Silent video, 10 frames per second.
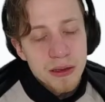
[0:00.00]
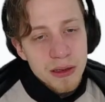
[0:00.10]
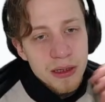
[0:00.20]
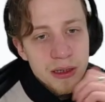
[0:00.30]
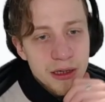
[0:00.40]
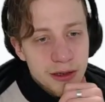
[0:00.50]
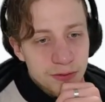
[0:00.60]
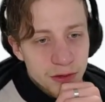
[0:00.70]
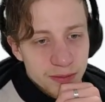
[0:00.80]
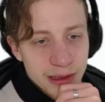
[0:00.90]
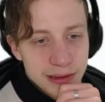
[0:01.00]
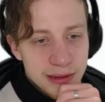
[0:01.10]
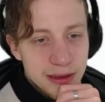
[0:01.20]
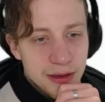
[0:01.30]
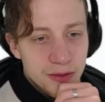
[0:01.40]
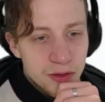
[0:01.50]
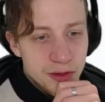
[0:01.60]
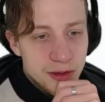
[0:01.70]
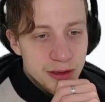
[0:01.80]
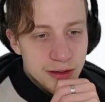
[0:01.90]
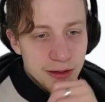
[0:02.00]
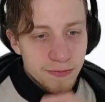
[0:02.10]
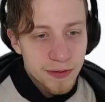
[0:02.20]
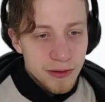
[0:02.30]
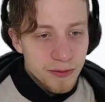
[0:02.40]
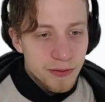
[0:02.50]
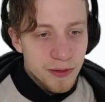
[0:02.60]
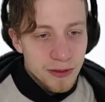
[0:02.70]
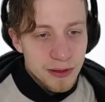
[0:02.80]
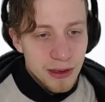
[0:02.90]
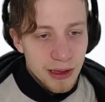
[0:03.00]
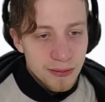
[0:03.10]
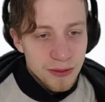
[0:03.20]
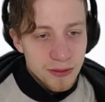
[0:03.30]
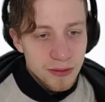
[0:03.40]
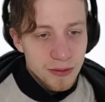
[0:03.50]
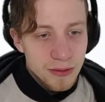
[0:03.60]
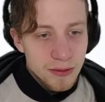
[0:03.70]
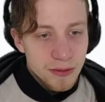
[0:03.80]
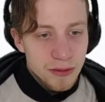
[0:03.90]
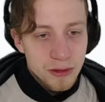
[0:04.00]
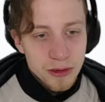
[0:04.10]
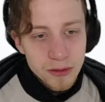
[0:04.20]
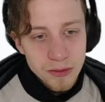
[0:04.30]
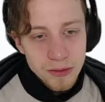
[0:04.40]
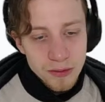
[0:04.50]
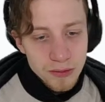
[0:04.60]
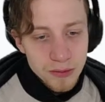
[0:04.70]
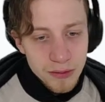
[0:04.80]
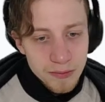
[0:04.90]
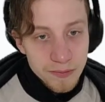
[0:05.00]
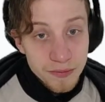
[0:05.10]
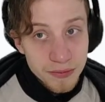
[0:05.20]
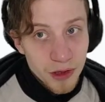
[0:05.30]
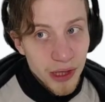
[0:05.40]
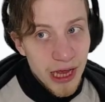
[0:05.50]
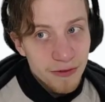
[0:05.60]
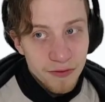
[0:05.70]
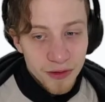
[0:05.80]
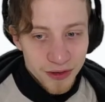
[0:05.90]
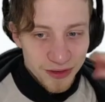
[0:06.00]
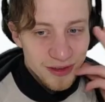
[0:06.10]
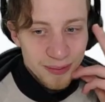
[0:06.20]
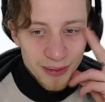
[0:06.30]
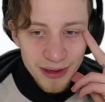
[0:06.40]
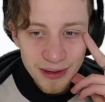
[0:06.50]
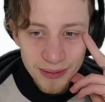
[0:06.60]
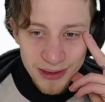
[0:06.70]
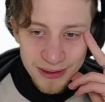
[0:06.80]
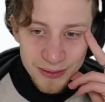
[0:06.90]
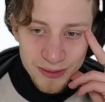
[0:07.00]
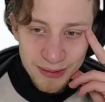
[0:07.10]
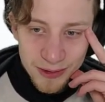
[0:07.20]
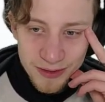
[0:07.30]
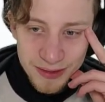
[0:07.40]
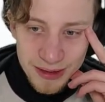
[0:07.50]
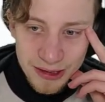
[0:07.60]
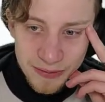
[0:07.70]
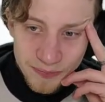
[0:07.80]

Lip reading: it would make sense that curiosity is something we want the game to not enforce on the player, but to demonstrate.